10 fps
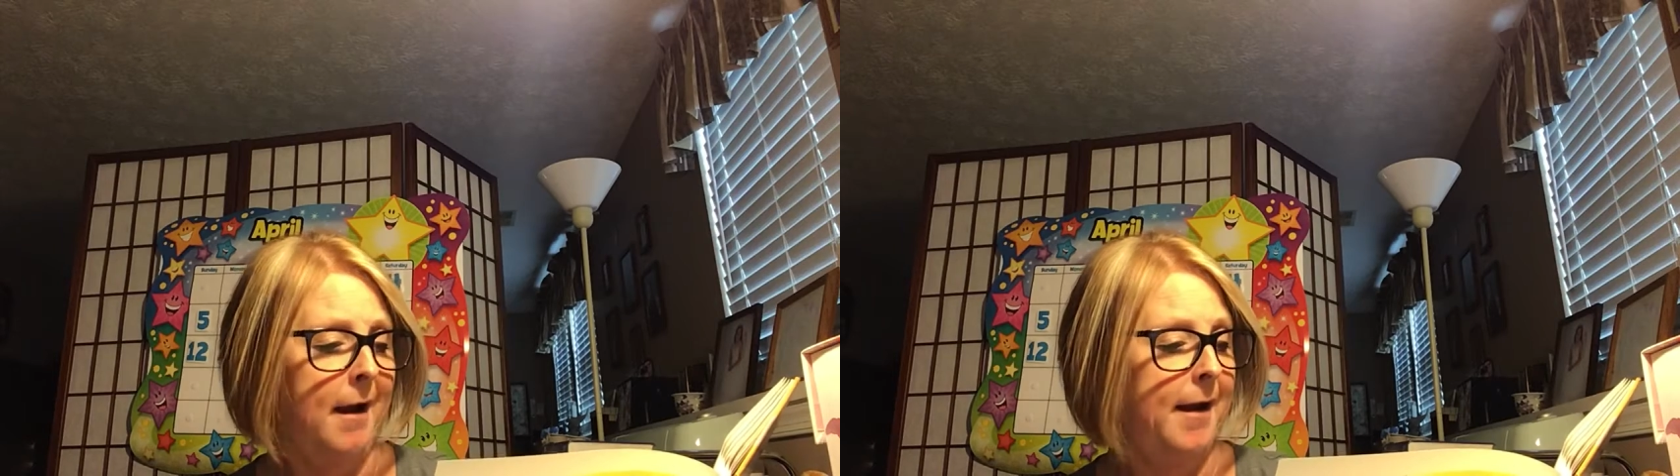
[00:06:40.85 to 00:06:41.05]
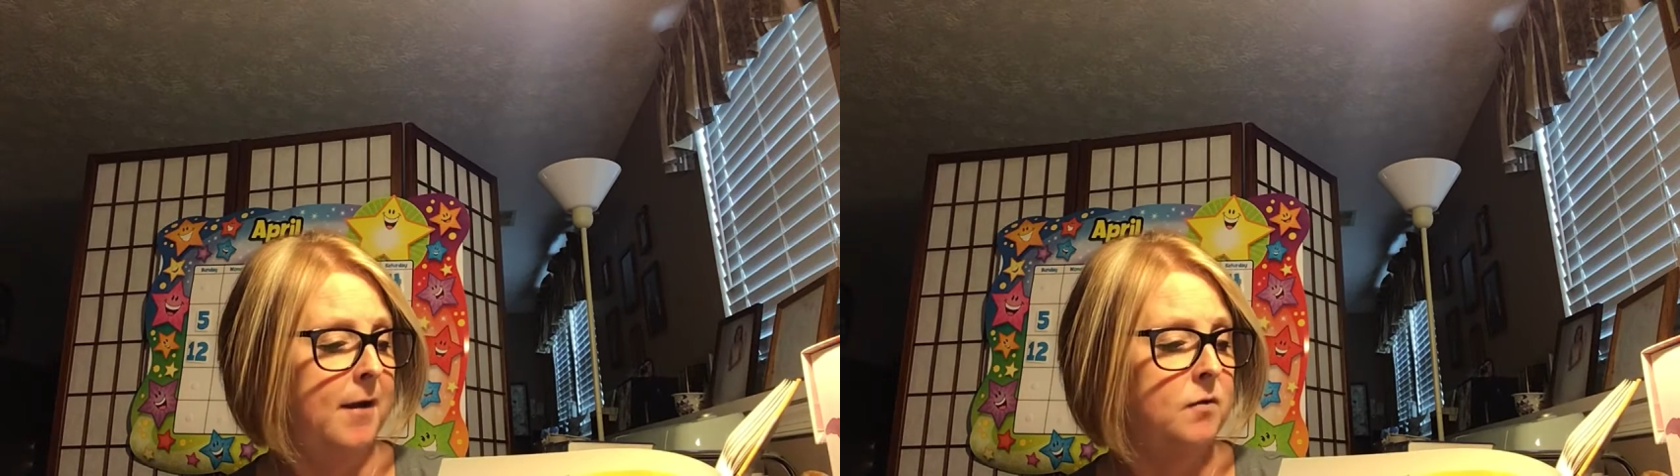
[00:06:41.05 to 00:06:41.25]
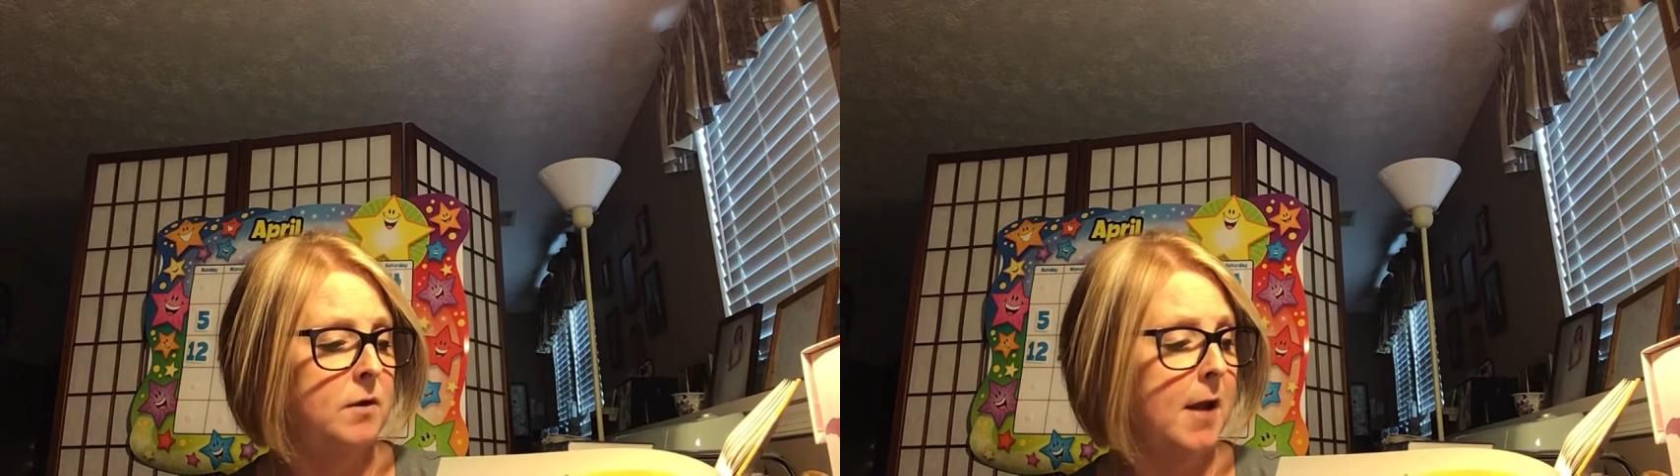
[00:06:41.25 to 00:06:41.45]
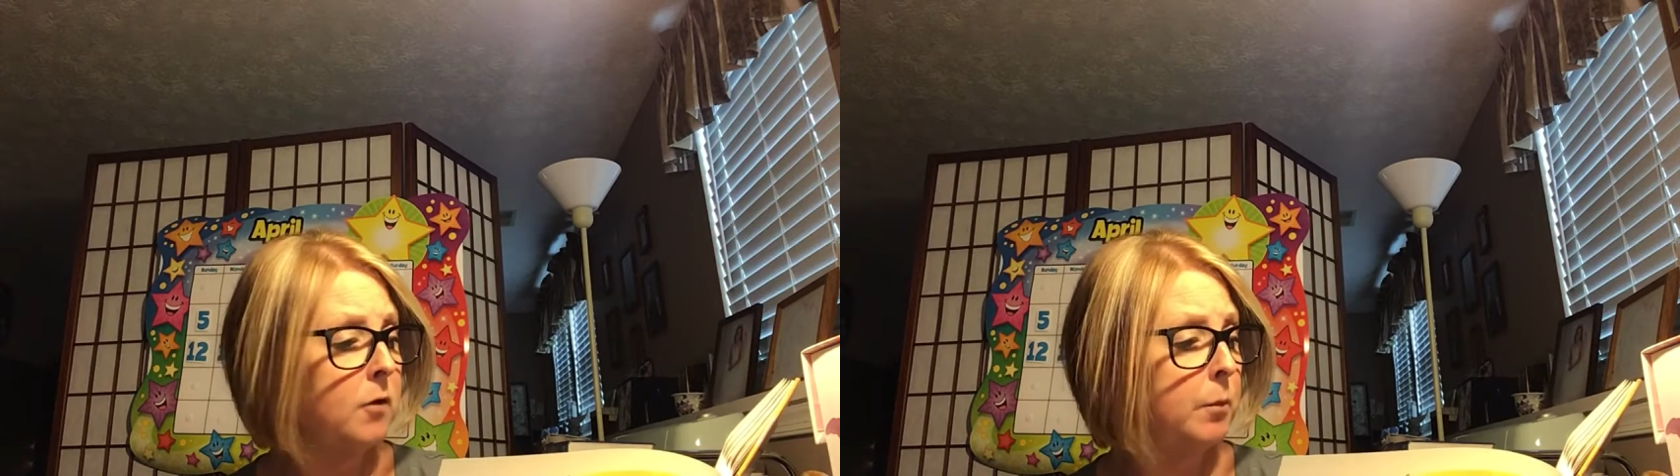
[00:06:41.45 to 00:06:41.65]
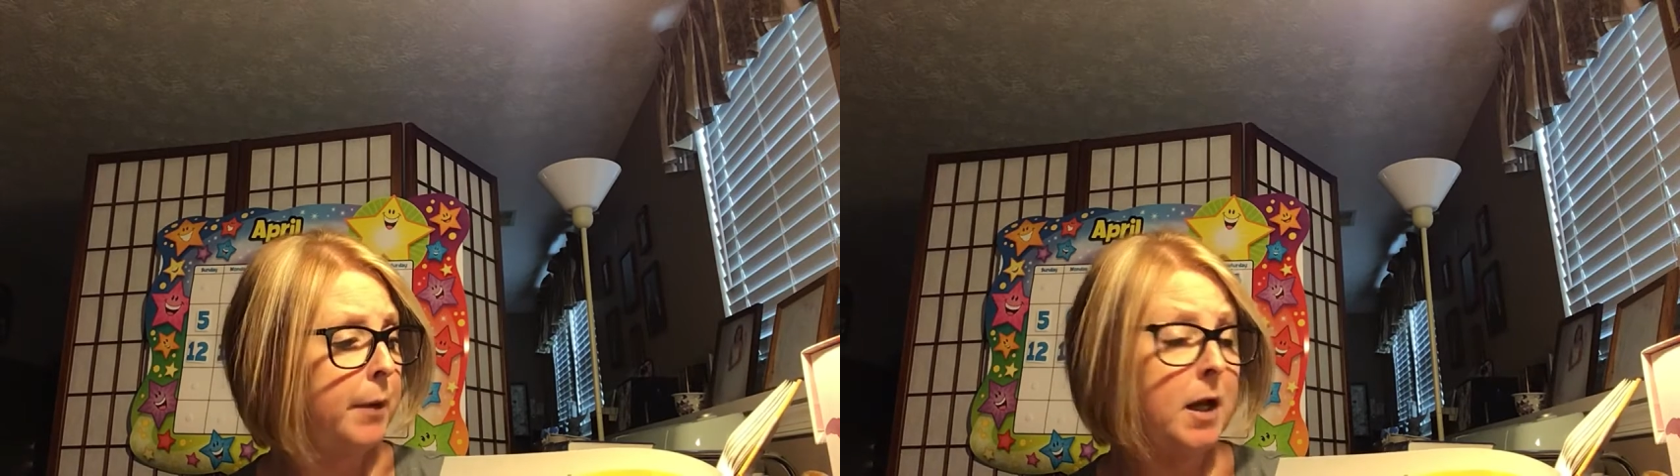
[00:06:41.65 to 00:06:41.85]
I have
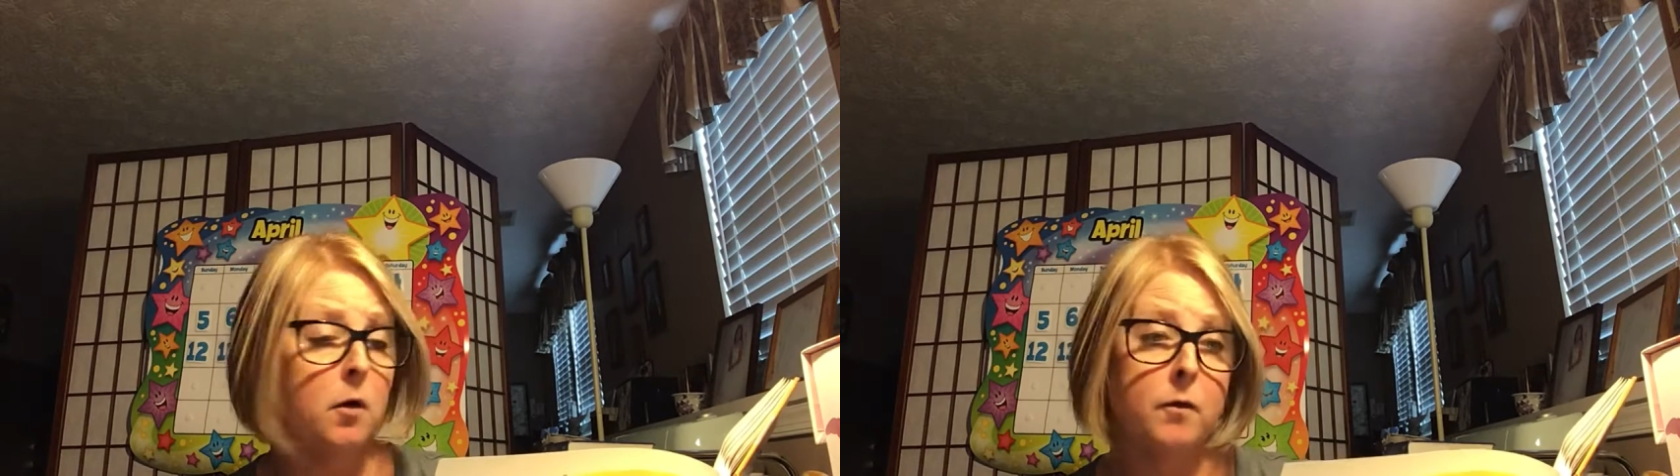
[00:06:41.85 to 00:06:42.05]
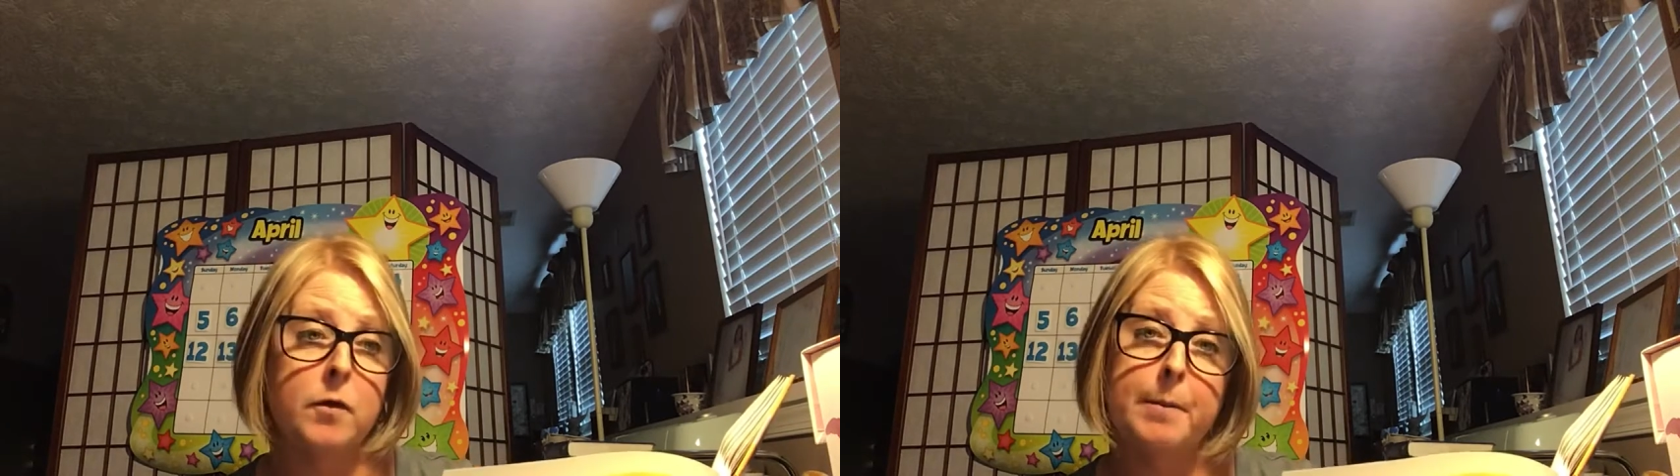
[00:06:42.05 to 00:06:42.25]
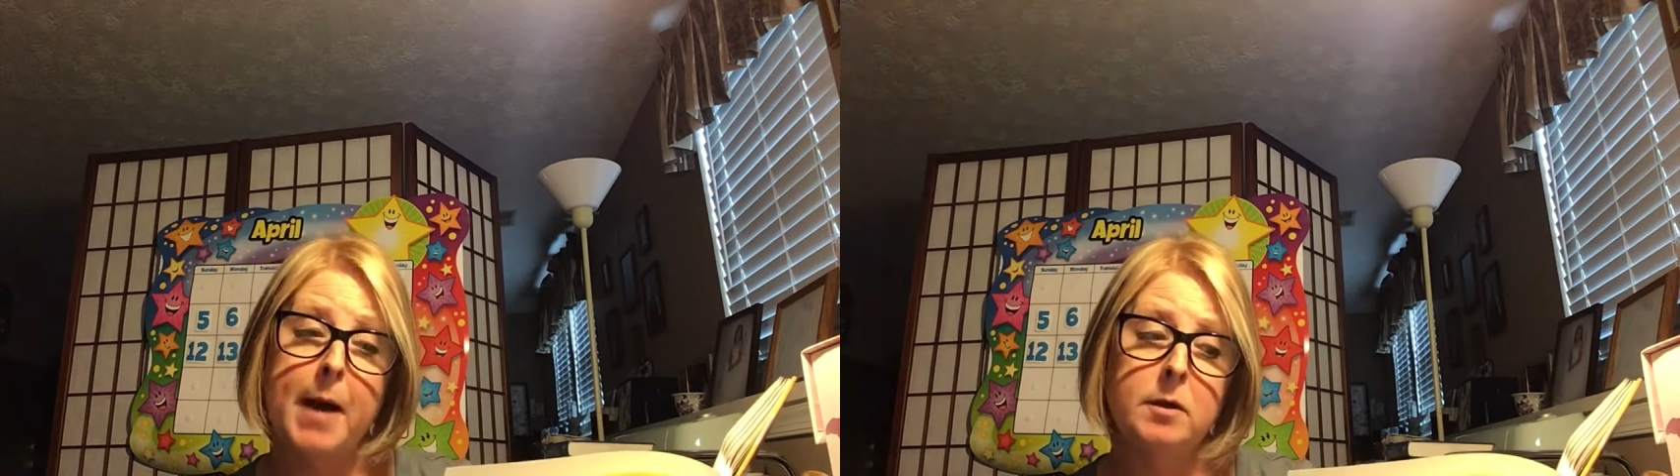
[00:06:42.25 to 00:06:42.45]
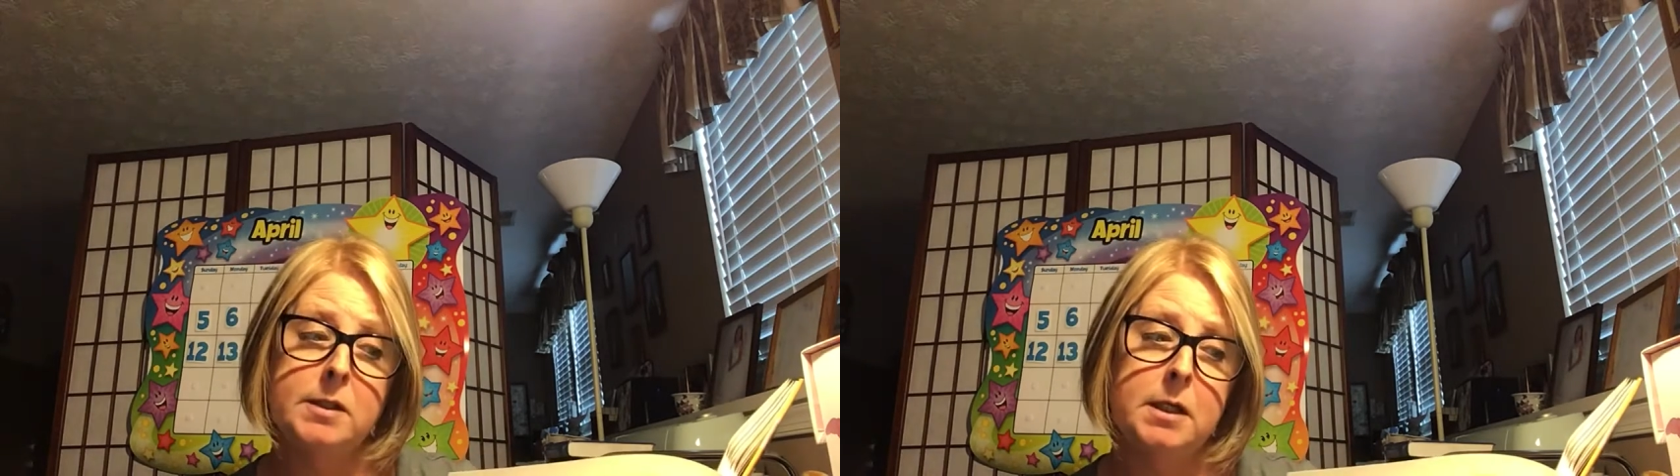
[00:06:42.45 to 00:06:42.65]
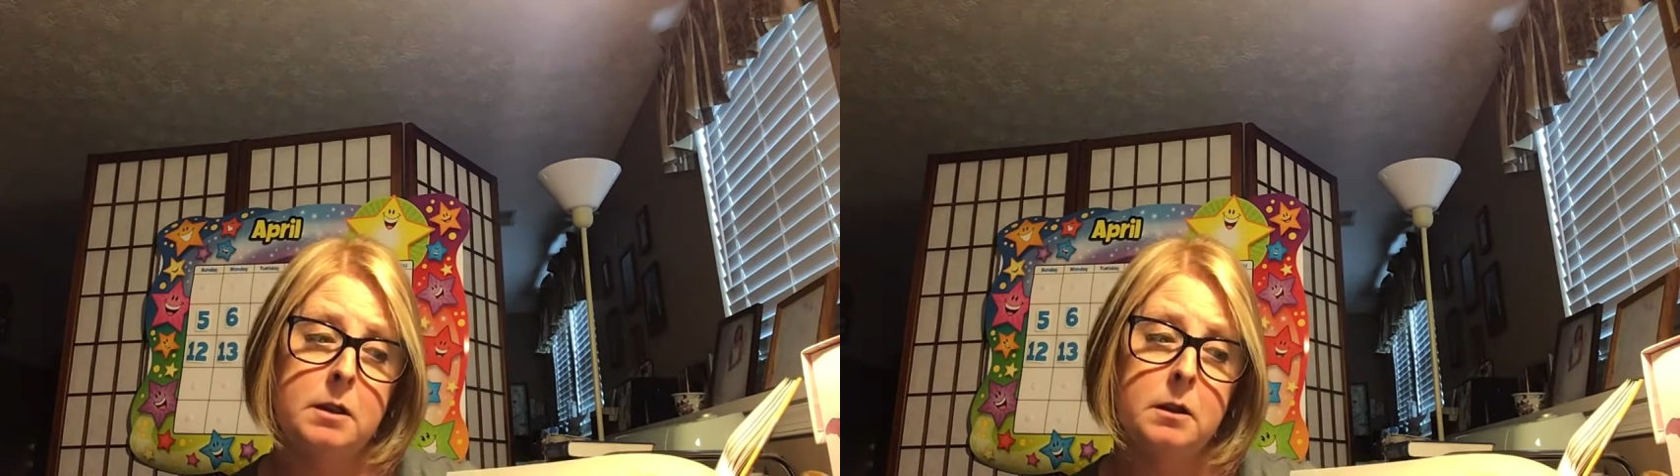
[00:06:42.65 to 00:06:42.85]
never been over the
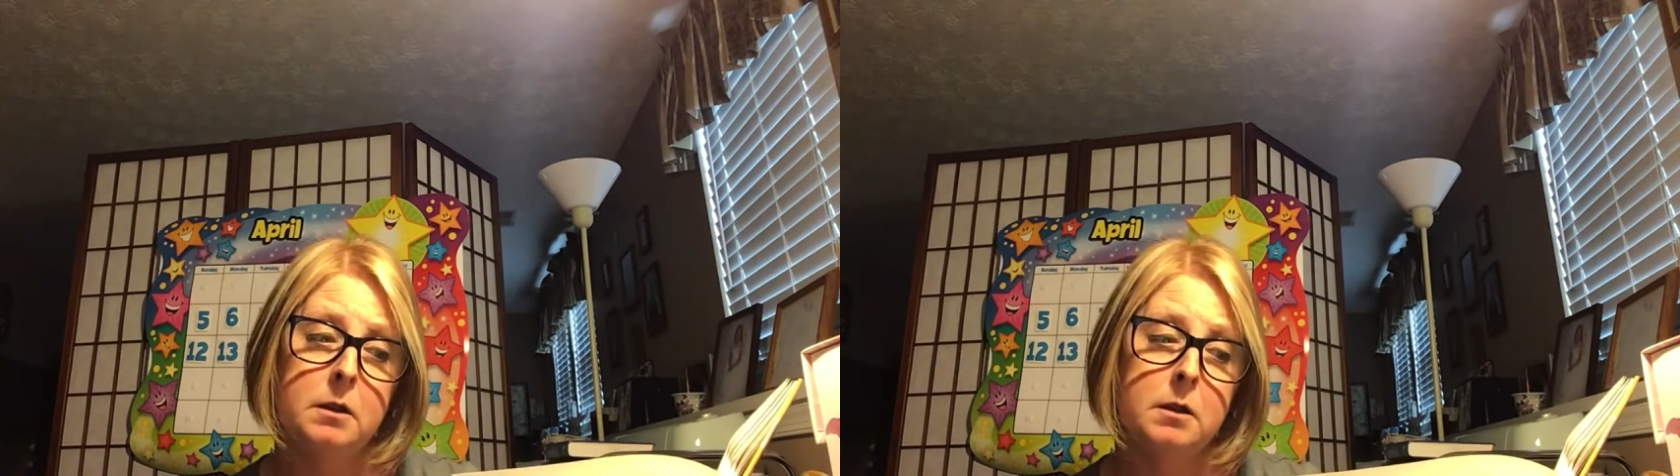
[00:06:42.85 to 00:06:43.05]
mountain.